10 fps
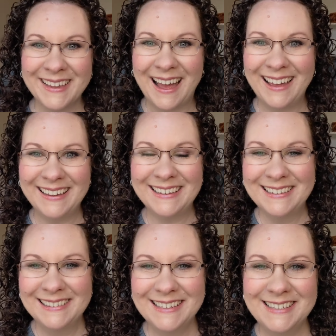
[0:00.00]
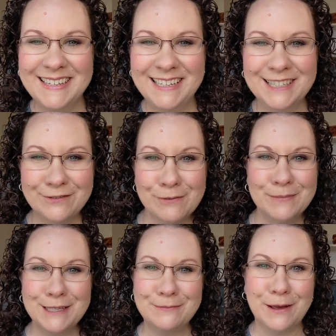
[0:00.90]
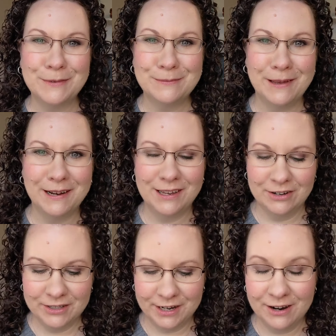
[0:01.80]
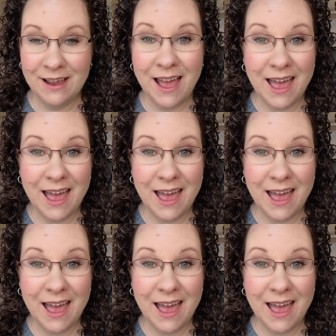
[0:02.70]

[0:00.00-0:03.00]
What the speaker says: Hi, Liz Deans from Busy Mama's Manicures here,